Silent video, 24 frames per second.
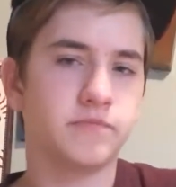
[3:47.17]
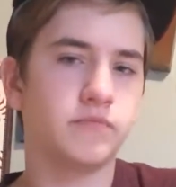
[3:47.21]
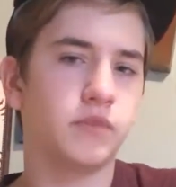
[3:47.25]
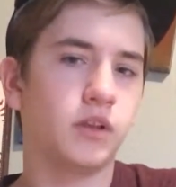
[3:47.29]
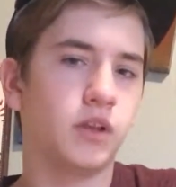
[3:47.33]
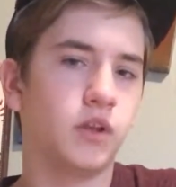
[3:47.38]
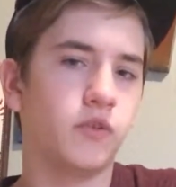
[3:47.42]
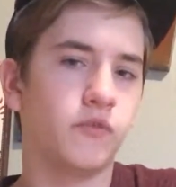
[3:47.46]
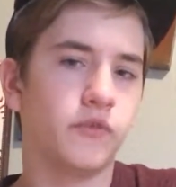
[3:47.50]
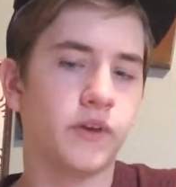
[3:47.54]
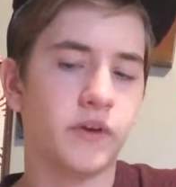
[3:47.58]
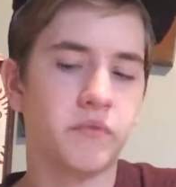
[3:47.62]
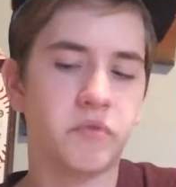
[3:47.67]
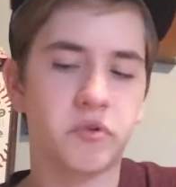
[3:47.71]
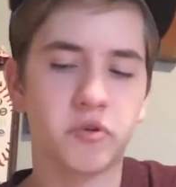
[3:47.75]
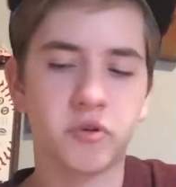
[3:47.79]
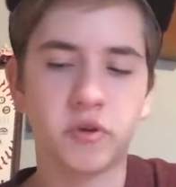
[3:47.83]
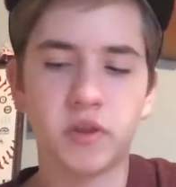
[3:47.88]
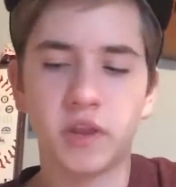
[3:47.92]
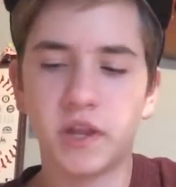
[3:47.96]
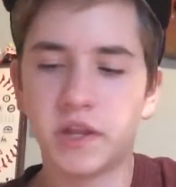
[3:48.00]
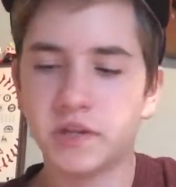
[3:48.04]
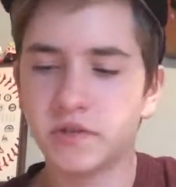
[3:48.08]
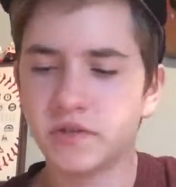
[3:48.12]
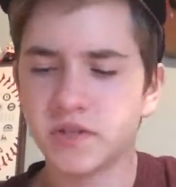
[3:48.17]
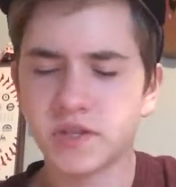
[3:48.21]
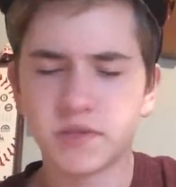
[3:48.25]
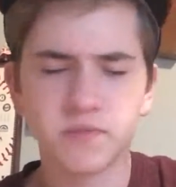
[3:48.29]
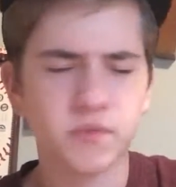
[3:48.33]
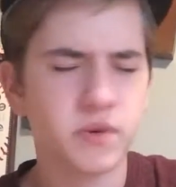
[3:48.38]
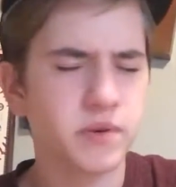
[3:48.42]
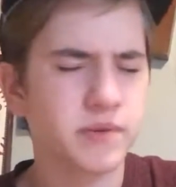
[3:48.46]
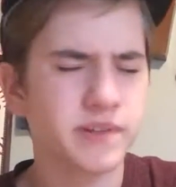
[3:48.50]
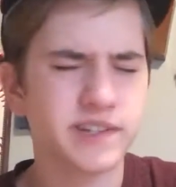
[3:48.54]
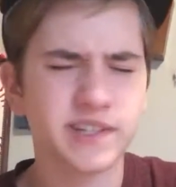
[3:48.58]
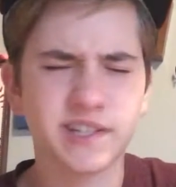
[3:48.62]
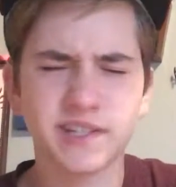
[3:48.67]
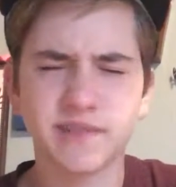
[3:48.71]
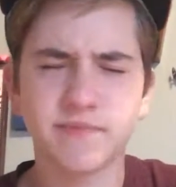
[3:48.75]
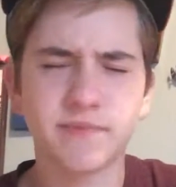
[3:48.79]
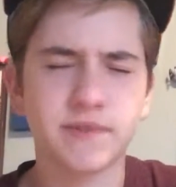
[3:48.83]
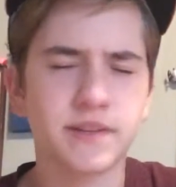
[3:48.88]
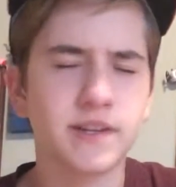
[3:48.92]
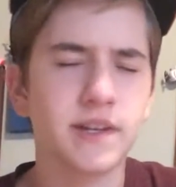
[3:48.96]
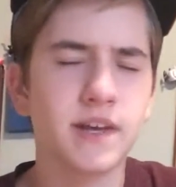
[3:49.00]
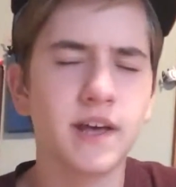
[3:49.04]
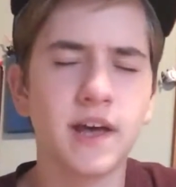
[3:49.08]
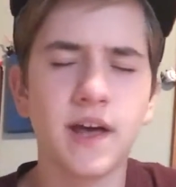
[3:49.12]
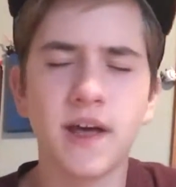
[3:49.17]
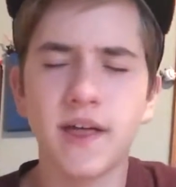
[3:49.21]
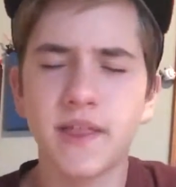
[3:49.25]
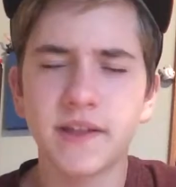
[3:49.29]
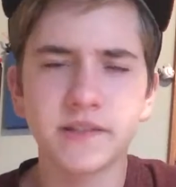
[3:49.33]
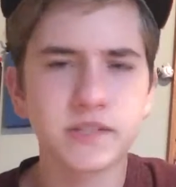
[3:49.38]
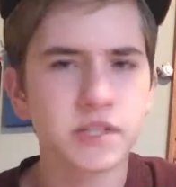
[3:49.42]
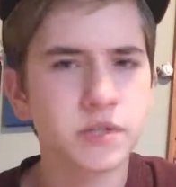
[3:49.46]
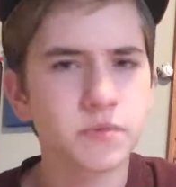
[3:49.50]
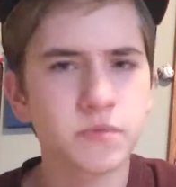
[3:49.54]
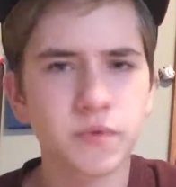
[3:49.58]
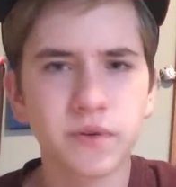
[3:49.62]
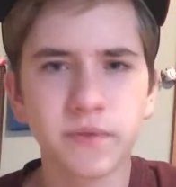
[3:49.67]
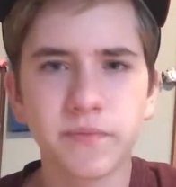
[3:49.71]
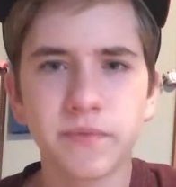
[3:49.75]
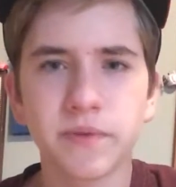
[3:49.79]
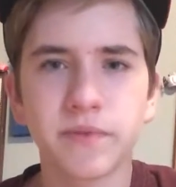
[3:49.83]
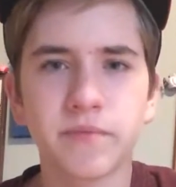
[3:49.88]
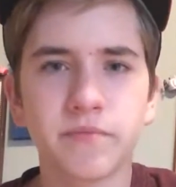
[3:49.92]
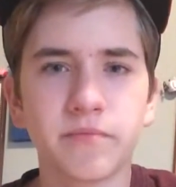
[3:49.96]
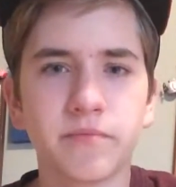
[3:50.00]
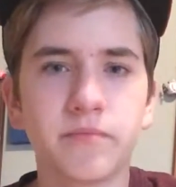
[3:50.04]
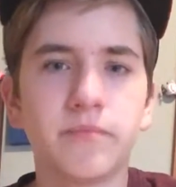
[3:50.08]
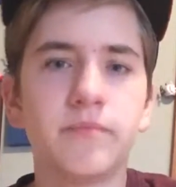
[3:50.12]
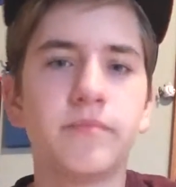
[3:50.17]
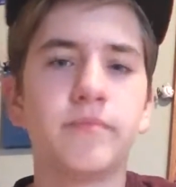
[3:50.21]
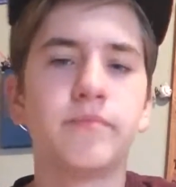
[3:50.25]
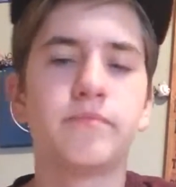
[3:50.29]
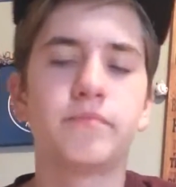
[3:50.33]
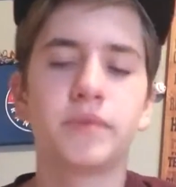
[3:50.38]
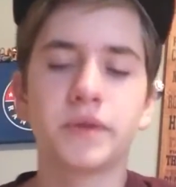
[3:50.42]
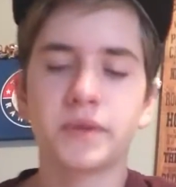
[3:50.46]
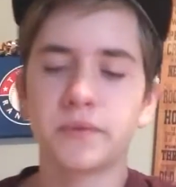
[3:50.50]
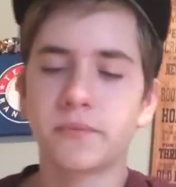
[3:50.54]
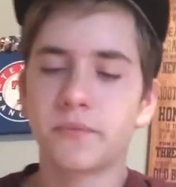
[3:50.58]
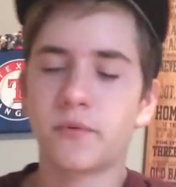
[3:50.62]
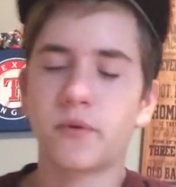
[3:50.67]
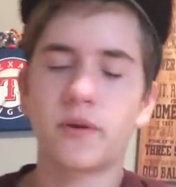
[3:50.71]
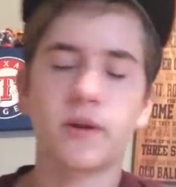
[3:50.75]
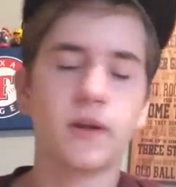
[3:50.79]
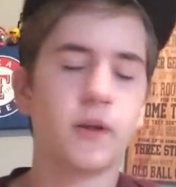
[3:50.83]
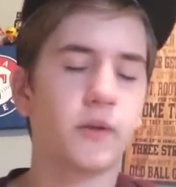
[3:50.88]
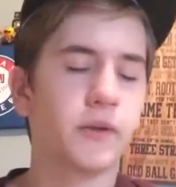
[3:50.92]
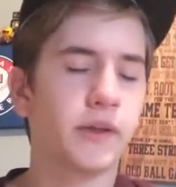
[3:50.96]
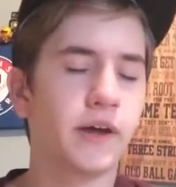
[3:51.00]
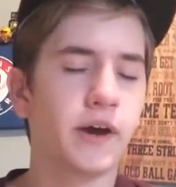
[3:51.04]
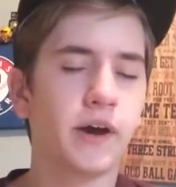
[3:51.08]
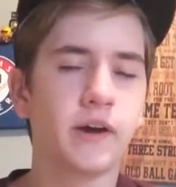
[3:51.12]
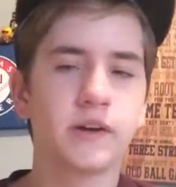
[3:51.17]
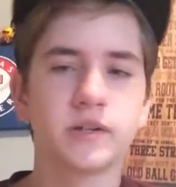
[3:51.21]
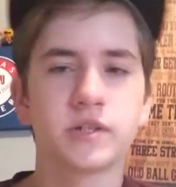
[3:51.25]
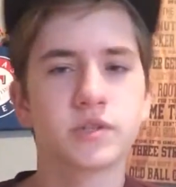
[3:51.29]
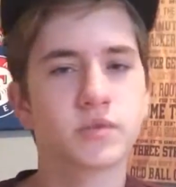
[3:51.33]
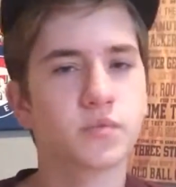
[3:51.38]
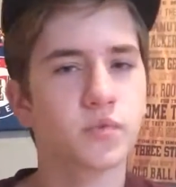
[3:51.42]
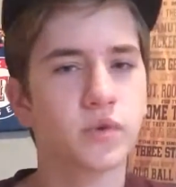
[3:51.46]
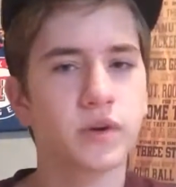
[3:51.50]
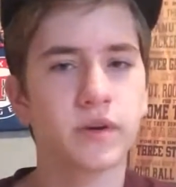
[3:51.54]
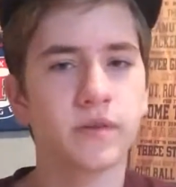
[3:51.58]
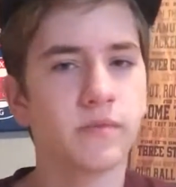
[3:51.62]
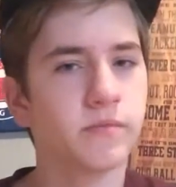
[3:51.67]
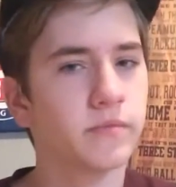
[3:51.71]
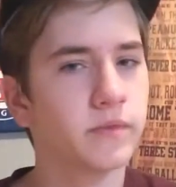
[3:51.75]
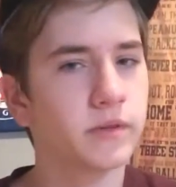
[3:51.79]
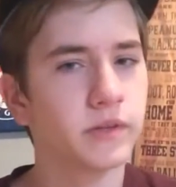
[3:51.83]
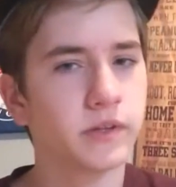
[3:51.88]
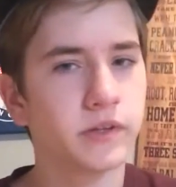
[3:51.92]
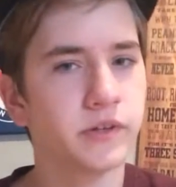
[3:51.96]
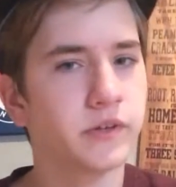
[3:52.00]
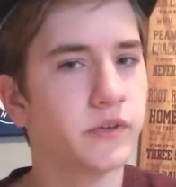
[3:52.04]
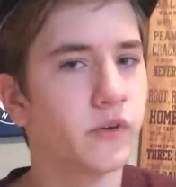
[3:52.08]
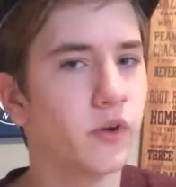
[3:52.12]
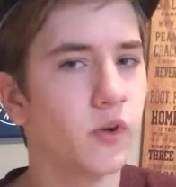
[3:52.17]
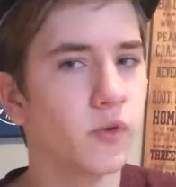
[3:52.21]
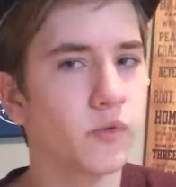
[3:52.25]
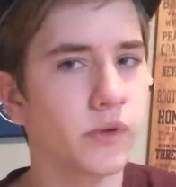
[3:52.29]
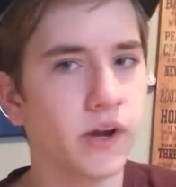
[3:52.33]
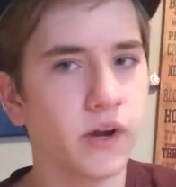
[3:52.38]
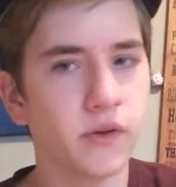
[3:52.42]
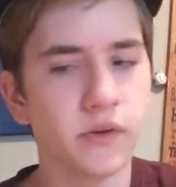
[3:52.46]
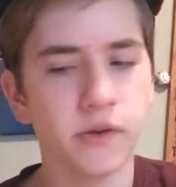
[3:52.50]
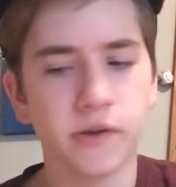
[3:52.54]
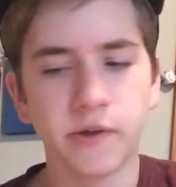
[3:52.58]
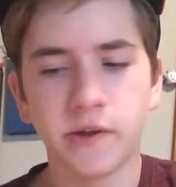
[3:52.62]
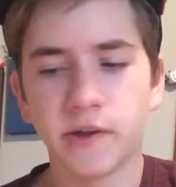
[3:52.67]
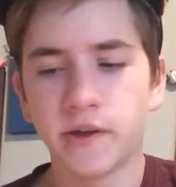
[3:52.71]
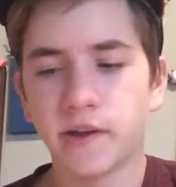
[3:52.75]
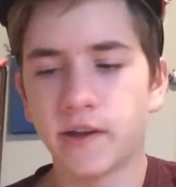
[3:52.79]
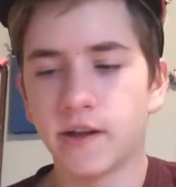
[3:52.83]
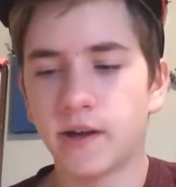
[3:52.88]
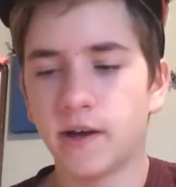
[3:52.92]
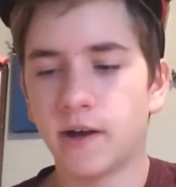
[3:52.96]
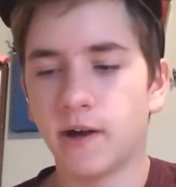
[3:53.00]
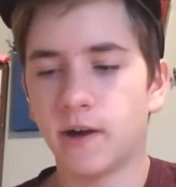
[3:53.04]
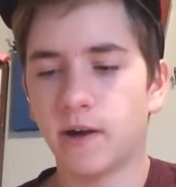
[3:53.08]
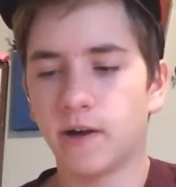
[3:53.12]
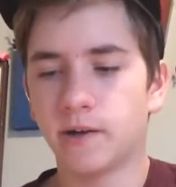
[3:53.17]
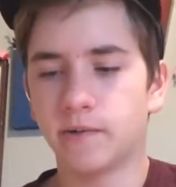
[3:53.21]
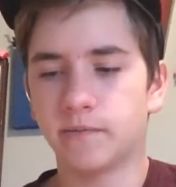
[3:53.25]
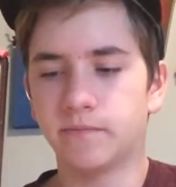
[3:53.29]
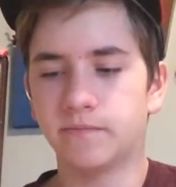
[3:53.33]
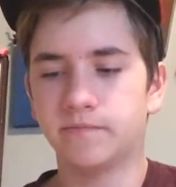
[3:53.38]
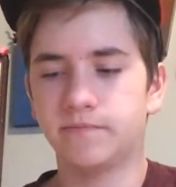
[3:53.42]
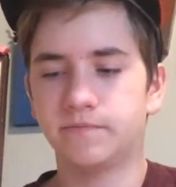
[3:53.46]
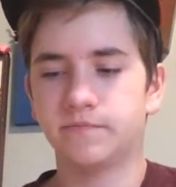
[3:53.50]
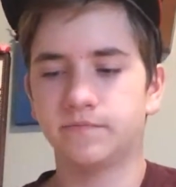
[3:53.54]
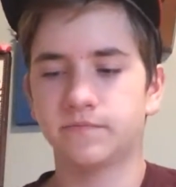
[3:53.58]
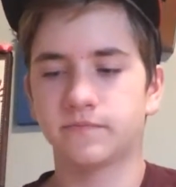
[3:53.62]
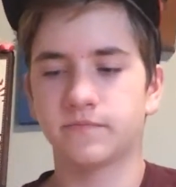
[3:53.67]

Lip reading: below 500, that just would have been put the morale down. It just wouldn't have been good all around.